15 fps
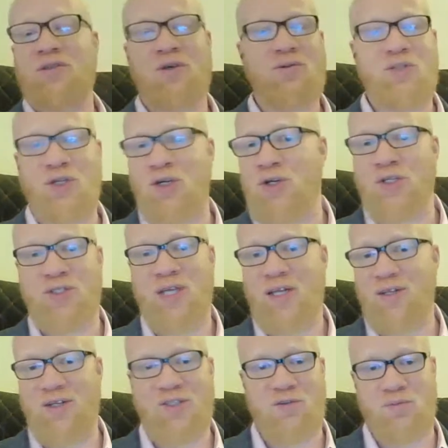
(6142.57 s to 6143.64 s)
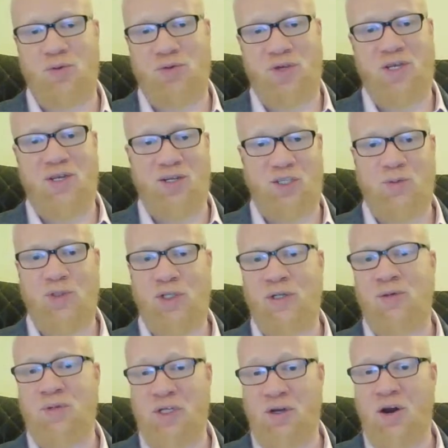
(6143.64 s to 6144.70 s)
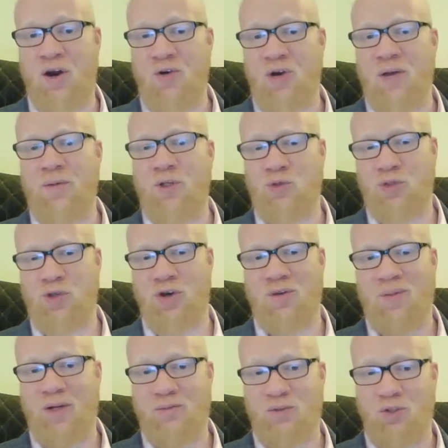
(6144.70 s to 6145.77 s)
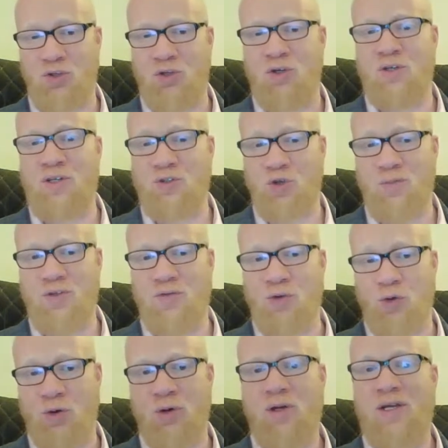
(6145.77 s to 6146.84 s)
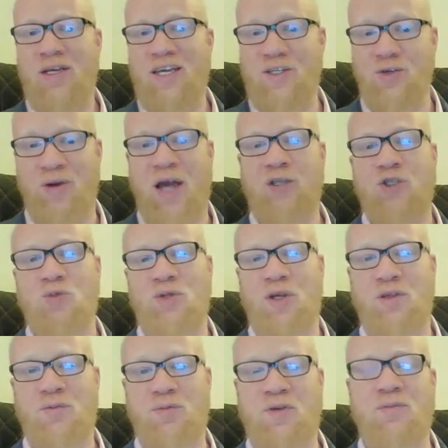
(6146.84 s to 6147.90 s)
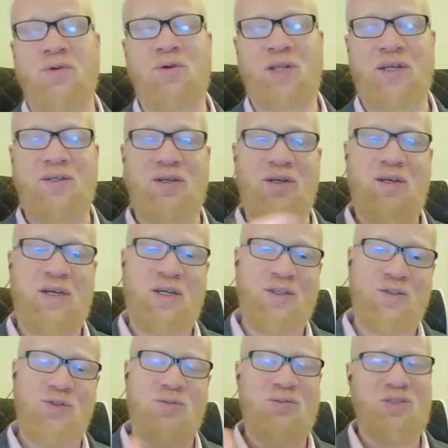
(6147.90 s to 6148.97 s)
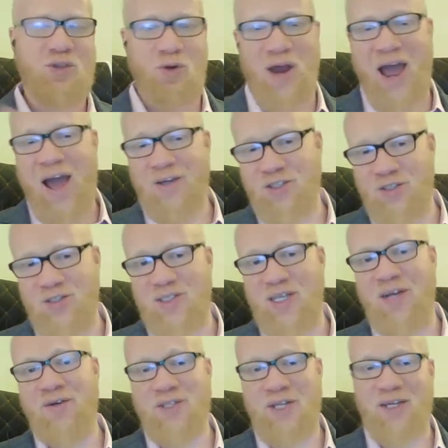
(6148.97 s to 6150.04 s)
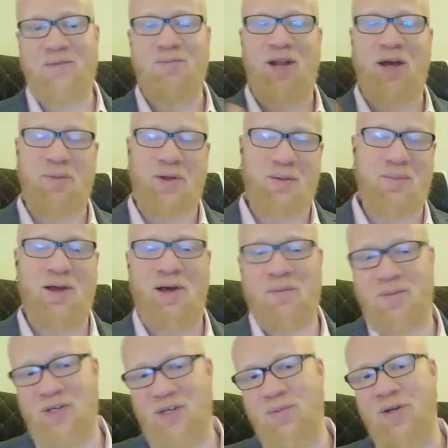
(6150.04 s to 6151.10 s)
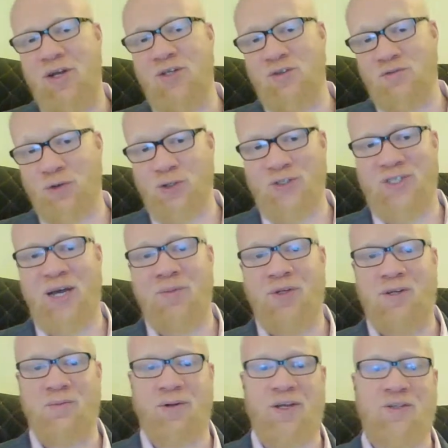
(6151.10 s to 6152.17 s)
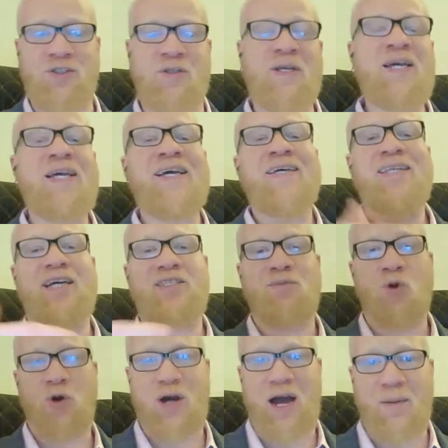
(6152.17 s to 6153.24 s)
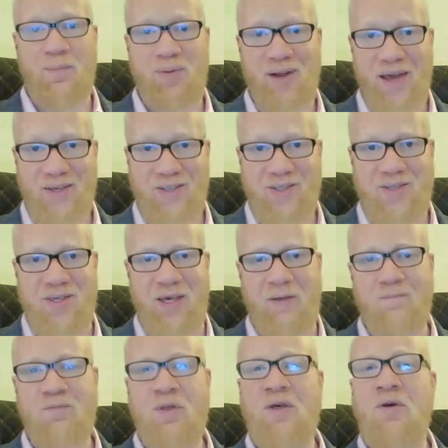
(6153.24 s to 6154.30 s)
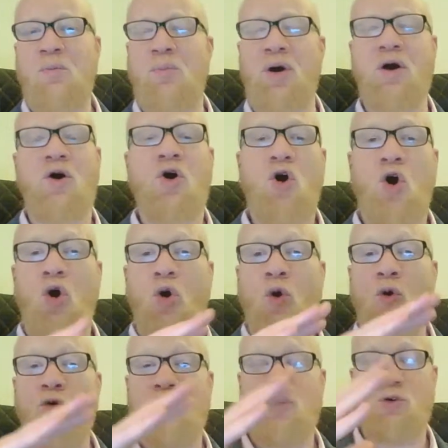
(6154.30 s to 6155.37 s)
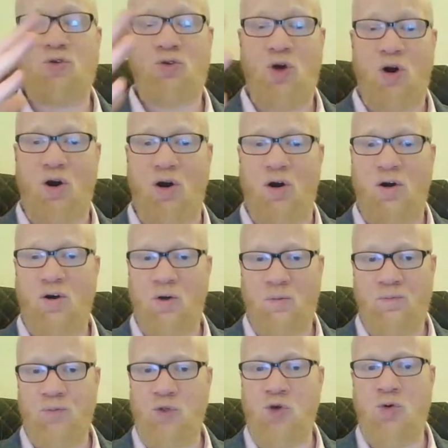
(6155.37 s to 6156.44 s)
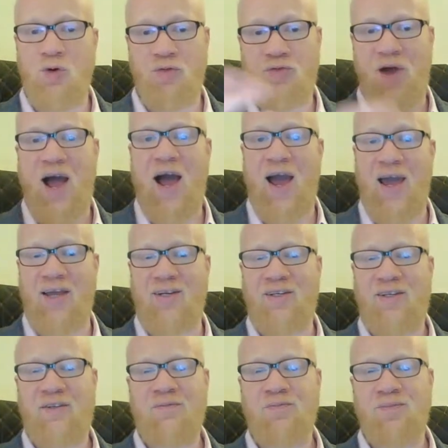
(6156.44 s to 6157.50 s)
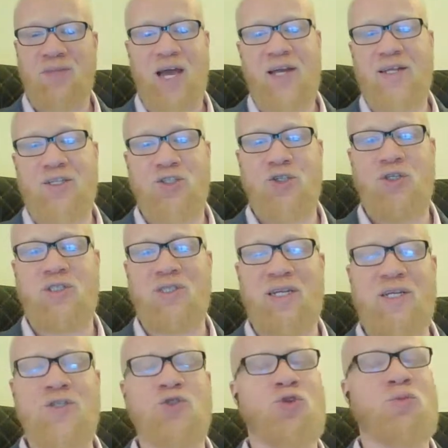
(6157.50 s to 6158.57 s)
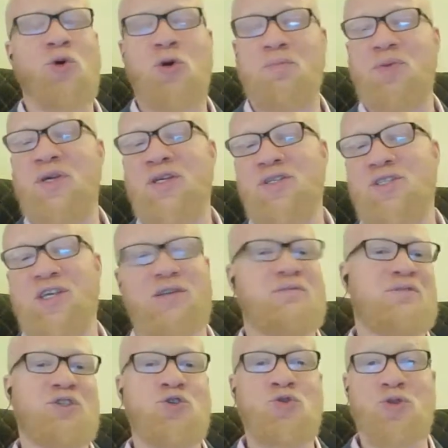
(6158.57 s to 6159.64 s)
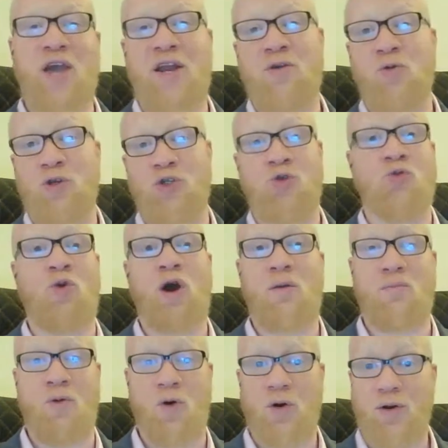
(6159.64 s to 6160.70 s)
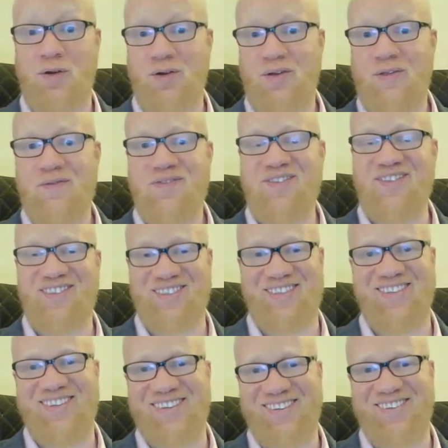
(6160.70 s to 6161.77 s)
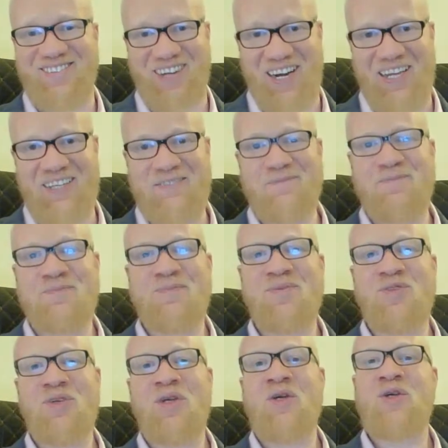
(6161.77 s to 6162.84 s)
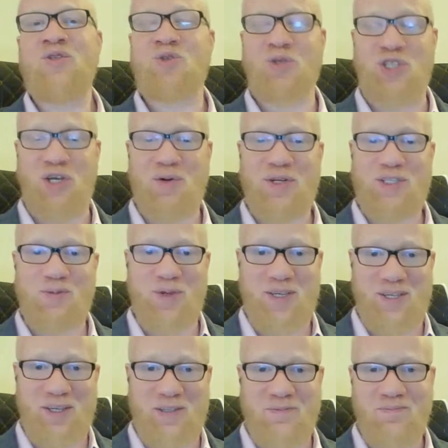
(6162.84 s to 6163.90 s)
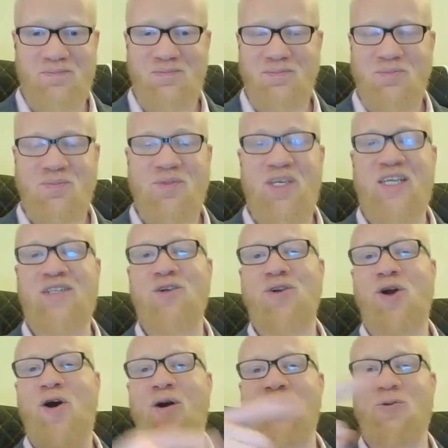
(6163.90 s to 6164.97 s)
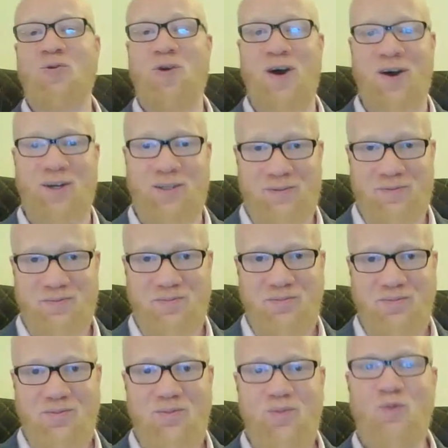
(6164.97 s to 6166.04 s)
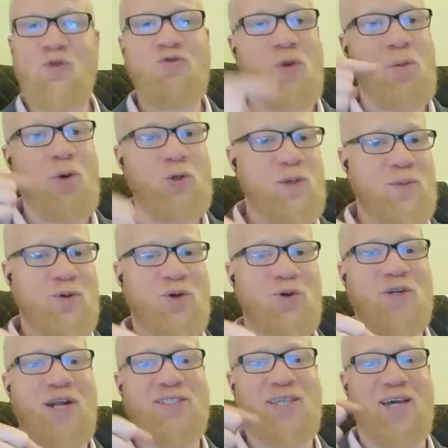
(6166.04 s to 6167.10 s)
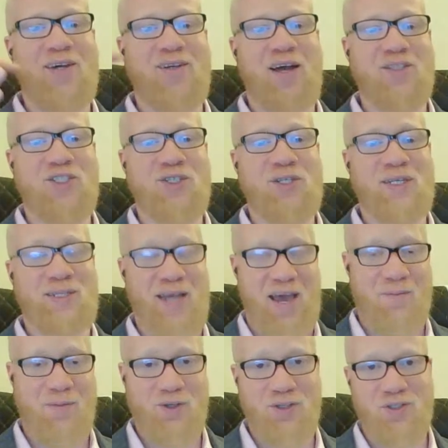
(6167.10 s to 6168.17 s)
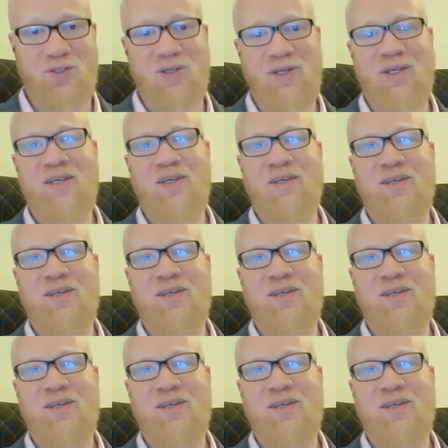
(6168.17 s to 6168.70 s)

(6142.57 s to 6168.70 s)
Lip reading: and the good is not a simple thing in this particular regard, right? Because we're talking about the good in terms of your interactions with other people and your actions that are taken, blah blah blah, manipulation versus not manipulation. That's a more complex thing, but overall you will find that it just leads to more peace and you getting what you want more. Right? So generally speaking, in the long run, for most people who are not psychologically damaged,